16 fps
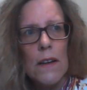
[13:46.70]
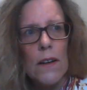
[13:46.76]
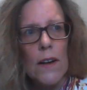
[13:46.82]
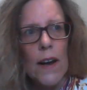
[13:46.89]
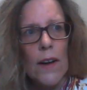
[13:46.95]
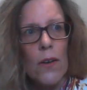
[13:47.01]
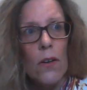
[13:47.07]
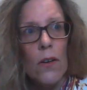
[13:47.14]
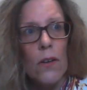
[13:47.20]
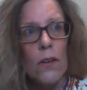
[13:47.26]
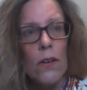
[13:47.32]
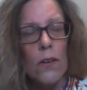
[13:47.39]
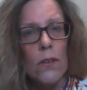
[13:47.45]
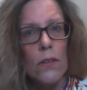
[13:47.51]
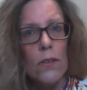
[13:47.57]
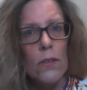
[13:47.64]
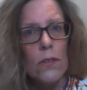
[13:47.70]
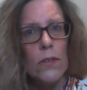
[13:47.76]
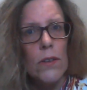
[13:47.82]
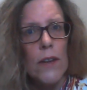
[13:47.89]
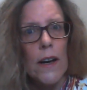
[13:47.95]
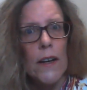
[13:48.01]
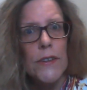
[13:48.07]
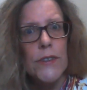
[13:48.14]
and all
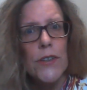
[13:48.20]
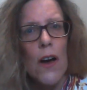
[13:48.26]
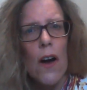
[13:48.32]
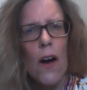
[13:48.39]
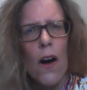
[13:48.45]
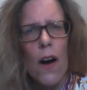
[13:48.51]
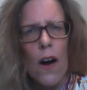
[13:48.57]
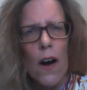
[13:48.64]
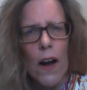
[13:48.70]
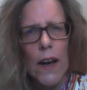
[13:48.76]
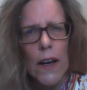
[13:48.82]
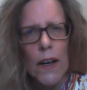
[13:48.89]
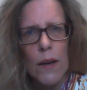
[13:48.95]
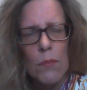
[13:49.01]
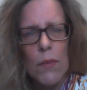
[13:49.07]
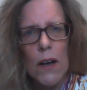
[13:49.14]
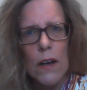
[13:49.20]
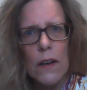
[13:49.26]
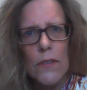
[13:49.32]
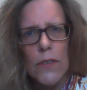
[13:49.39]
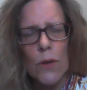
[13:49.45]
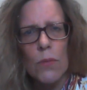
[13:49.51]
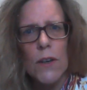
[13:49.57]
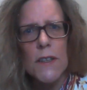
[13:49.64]
that time
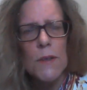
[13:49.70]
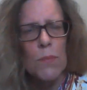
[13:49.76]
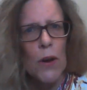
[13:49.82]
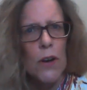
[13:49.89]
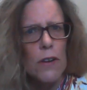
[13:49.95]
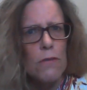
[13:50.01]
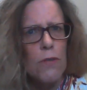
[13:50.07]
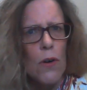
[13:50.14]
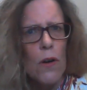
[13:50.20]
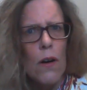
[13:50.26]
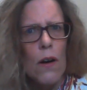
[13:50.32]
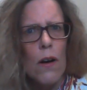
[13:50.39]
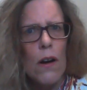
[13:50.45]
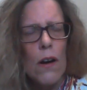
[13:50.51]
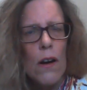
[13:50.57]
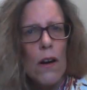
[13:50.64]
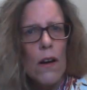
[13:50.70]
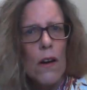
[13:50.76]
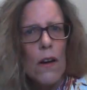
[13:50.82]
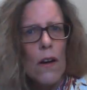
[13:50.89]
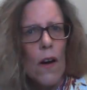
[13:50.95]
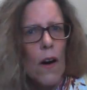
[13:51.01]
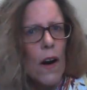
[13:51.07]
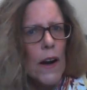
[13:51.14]
that we spoke for,
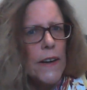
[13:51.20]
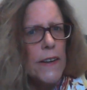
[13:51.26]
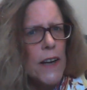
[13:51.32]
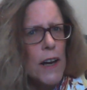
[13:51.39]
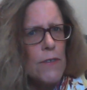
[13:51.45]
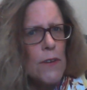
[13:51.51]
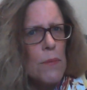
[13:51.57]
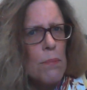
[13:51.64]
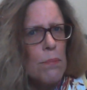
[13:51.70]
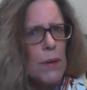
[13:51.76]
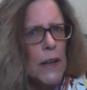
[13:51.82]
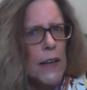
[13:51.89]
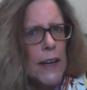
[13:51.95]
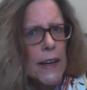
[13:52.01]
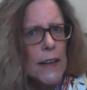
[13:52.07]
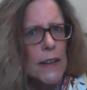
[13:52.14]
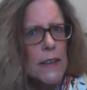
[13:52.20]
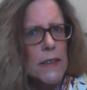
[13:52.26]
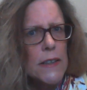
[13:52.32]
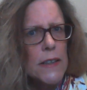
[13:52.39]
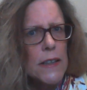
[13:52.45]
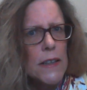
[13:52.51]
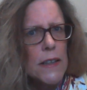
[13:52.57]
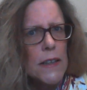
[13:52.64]
I never
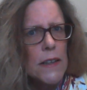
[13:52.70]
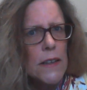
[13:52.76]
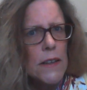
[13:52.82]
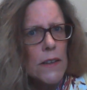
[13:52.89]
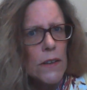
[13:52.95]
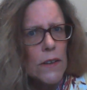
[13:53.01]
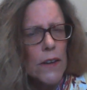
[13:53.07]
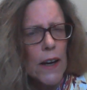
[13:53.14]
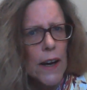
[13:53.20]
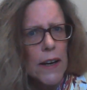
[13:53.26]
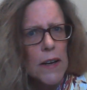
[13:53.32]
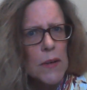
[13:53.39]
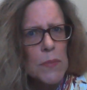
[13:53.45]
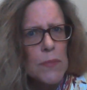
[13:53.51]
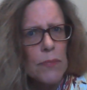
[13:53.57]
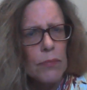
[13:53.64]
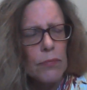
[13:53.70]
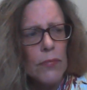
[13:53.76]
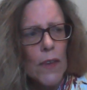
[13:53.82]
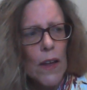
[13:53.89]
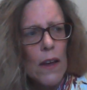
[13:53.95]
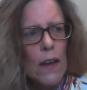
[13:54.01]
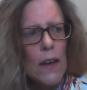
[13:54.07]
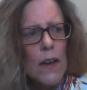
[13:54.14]
blinked. Okay?
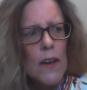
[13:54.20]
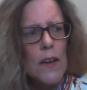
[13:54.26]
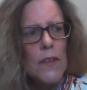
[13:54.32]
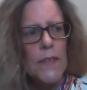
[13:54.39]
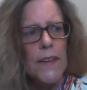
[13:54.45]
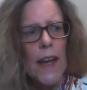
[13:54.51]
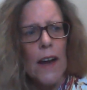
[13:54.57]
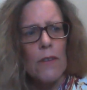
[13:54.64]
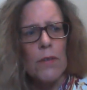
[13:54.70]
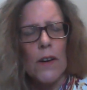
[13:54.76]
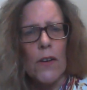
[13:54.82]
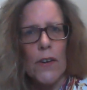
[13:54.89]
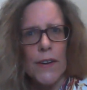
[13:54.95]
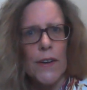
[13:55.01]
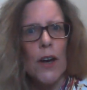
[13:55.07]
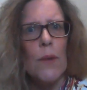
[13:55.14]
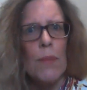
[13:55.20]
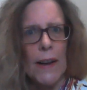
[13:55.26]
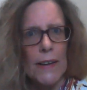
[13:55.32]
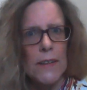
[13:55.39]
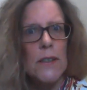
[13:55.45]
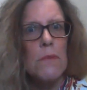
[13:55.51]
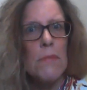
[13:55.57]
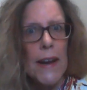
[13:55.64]
Now, we've got to go
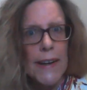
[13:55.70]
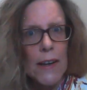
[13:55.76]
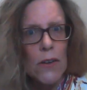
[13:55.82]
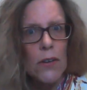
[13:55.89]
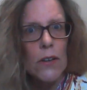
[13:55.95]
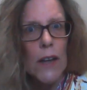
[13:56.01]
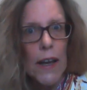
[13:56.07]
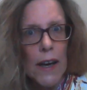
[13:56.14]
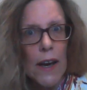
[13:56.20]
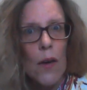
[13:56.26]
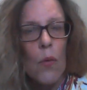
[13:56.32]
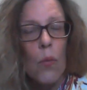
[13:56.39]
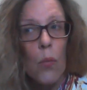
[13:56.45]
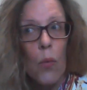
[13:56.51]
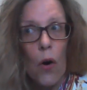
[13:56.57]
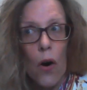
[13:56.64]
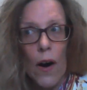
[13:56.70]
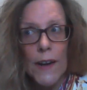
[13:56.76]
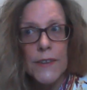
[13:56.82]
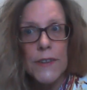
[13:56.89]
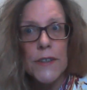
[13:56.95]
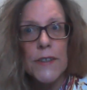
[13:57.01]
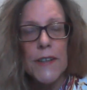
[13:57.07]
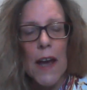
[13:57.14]
back to medical here. Why
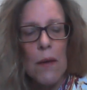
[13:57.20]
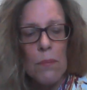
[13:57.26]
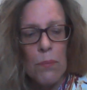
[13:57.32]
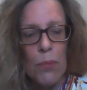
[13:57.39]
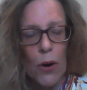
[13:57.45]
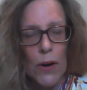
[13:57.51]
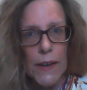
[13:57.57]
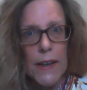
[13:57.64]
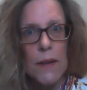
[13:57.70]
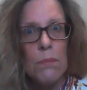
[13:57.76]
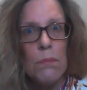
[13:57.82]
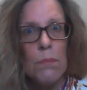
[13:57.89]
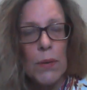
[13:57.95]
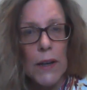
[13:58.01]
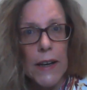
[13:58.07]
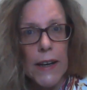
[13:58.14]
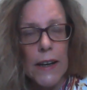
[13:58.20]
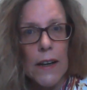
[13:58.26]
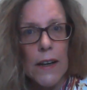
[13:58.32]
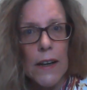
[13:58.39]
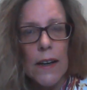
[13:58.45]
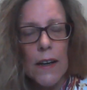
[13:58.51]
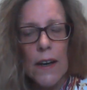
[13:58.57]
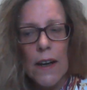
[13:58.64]
does our body blink?